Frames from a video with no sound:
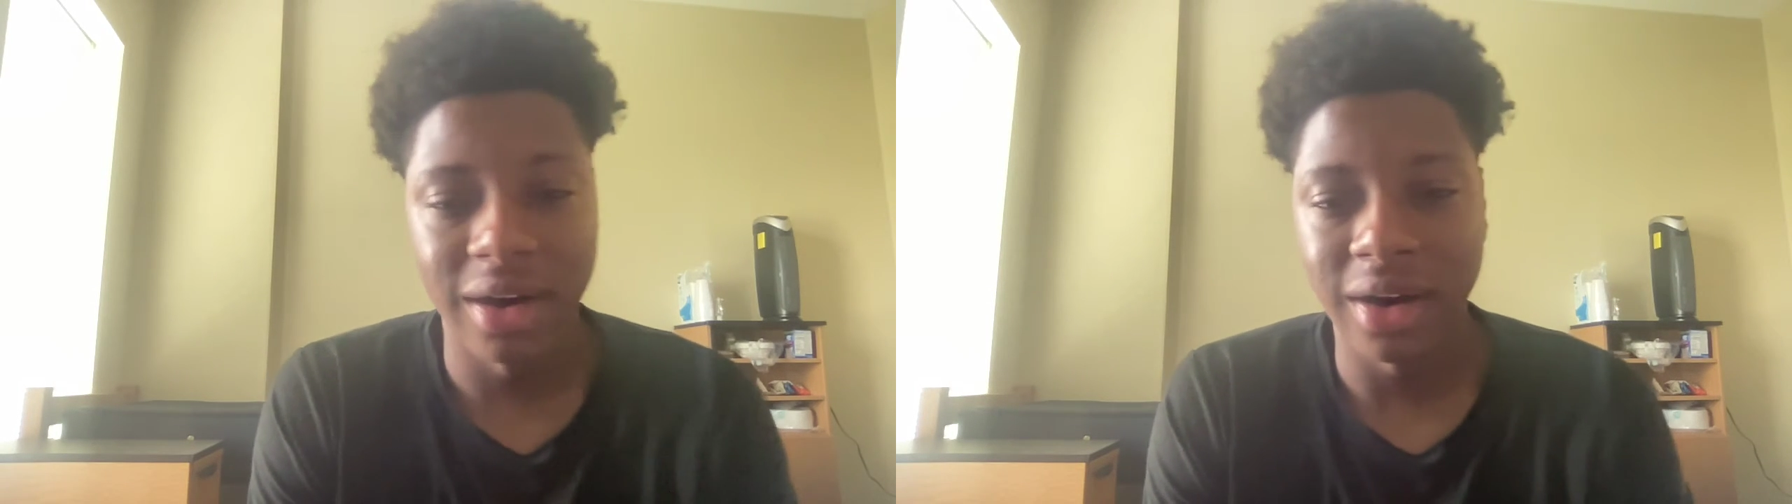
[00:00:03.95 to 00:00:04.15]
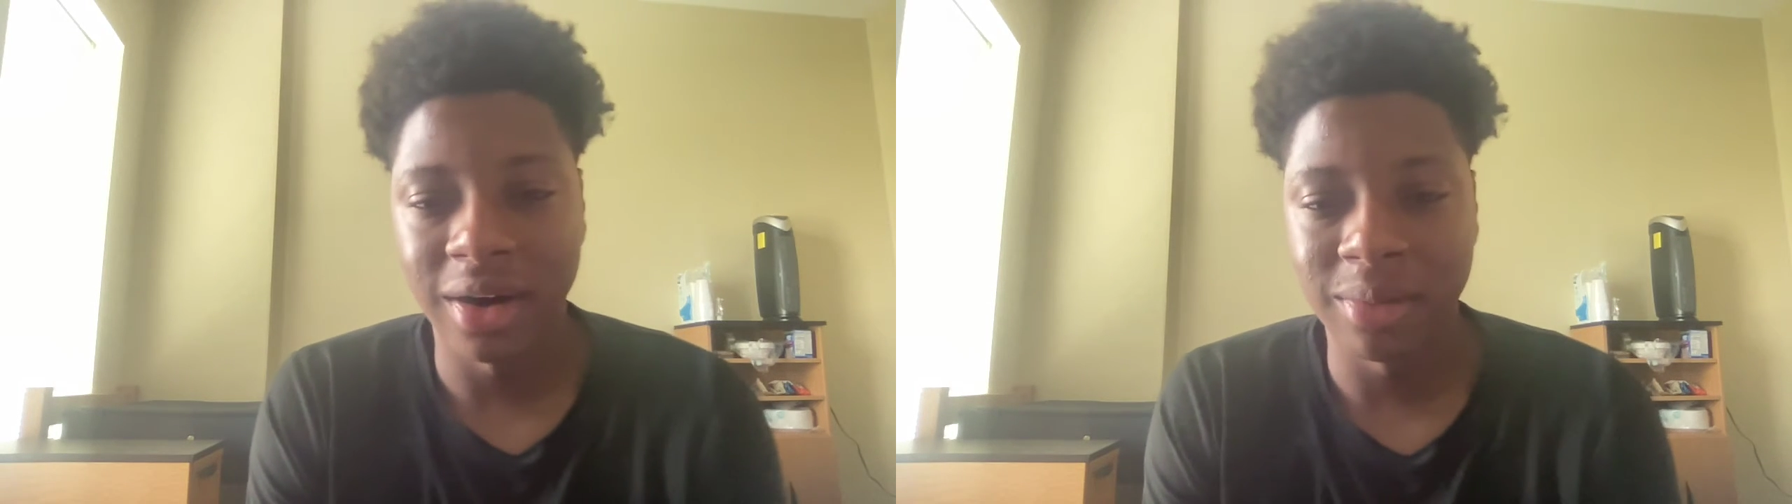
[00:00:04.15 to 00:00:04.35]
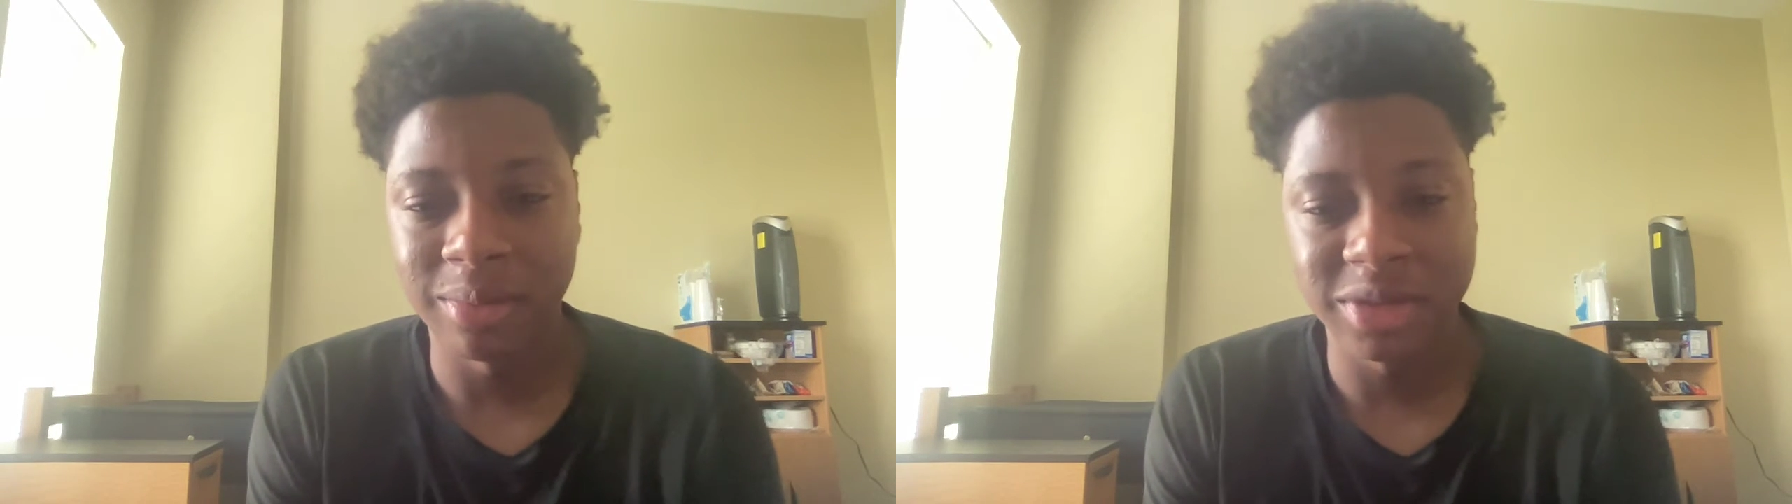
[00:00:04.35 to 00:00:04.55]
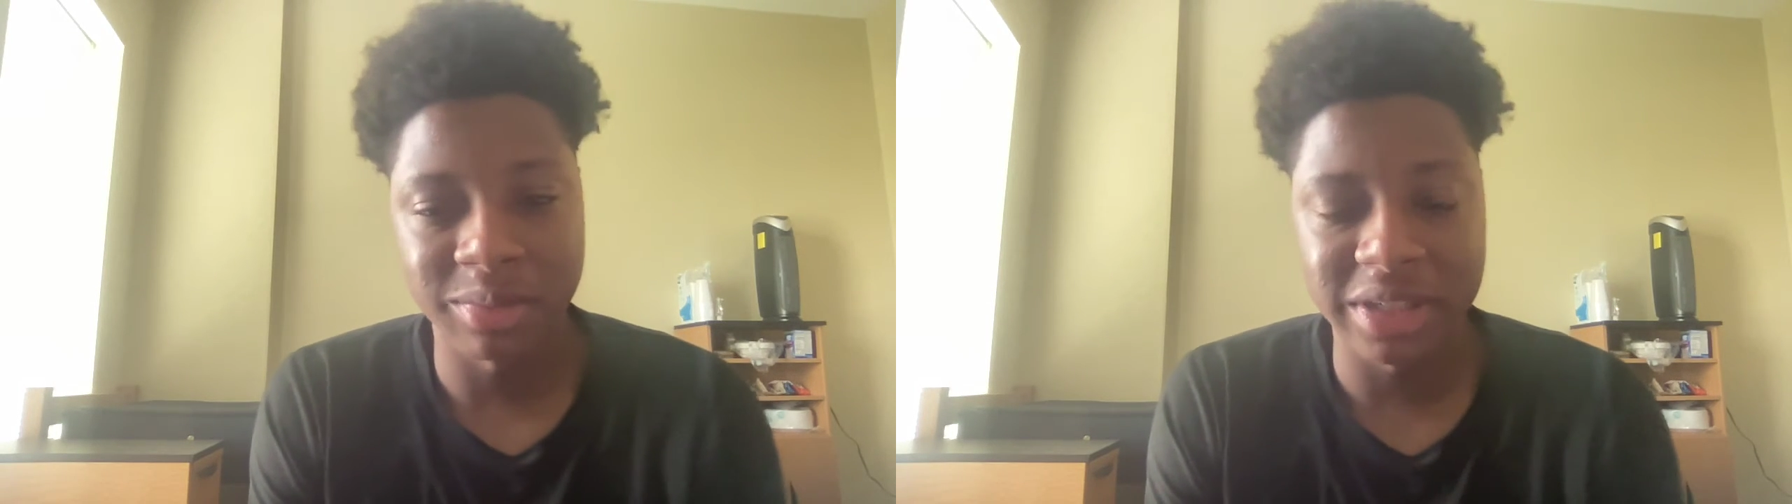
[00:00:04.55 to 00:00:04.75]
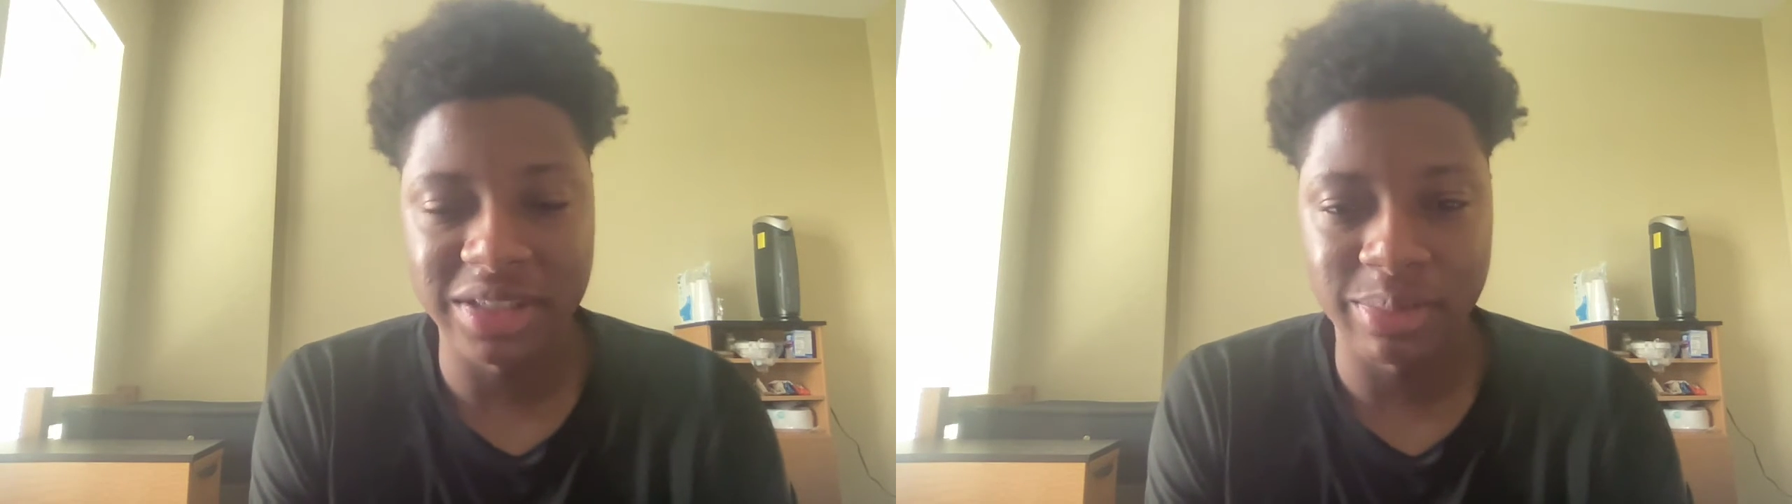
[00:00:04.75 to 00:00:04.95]

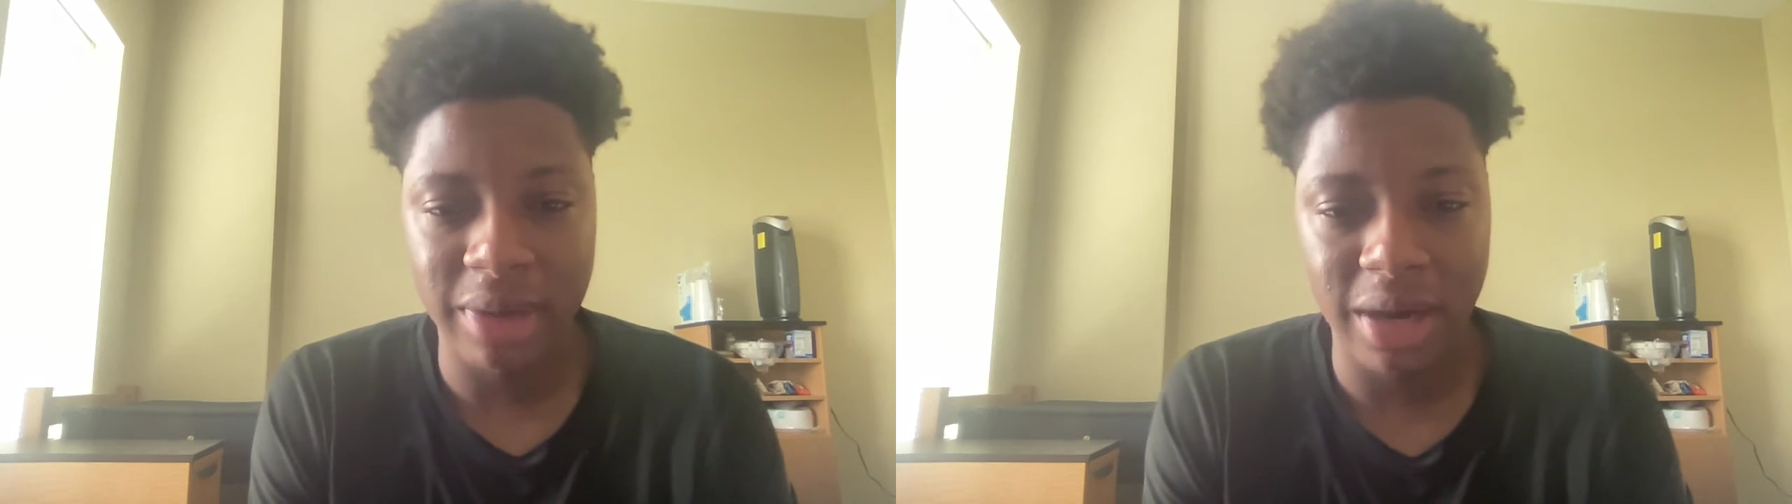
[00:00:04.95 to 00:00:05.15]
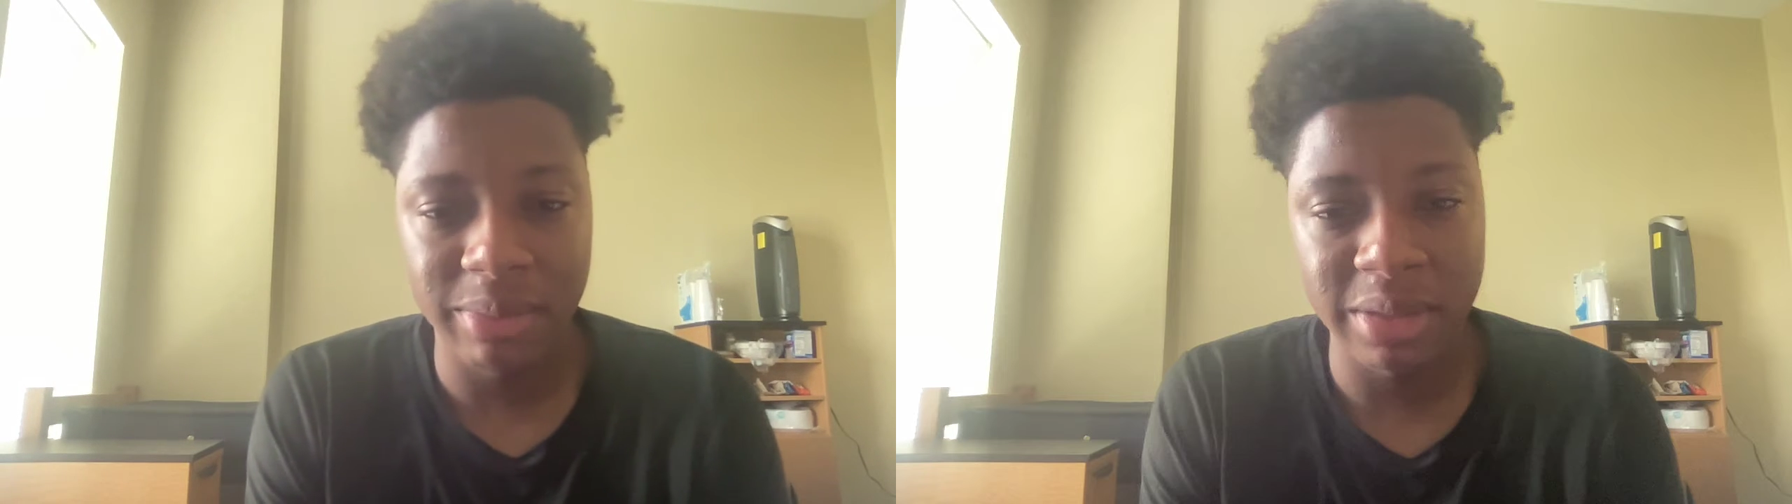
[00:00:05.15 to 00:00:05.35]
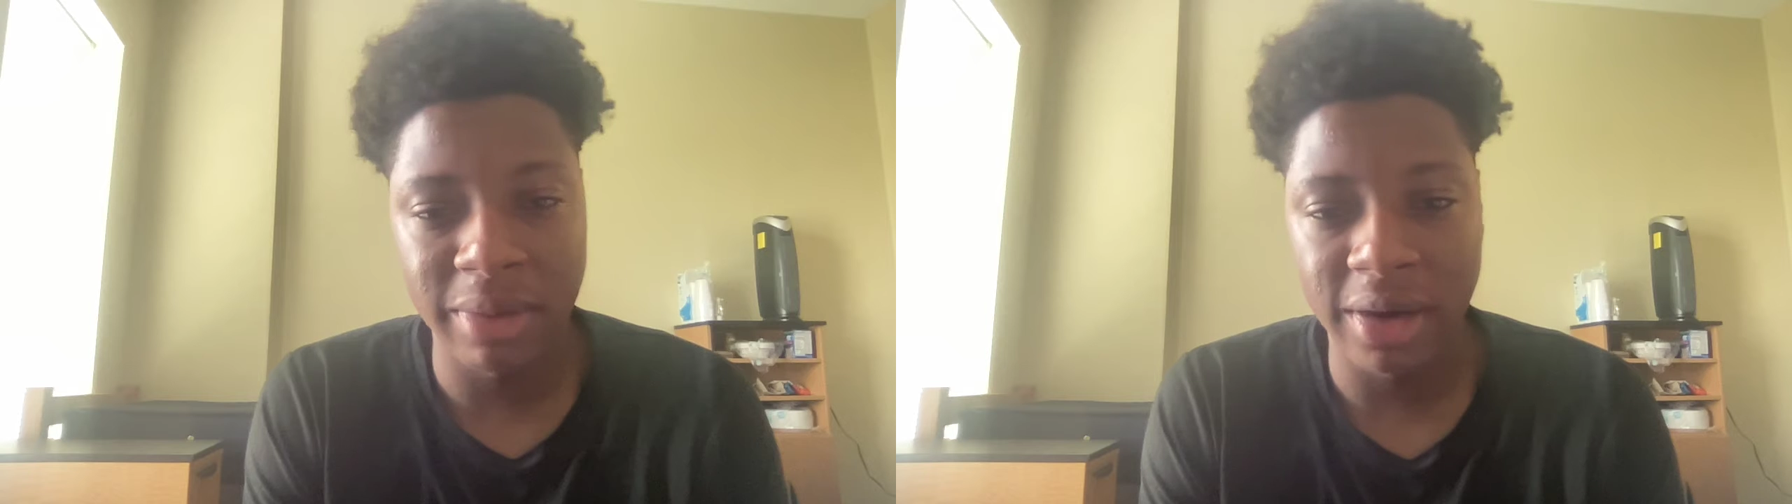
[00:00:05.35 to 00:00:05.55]
Some things about me.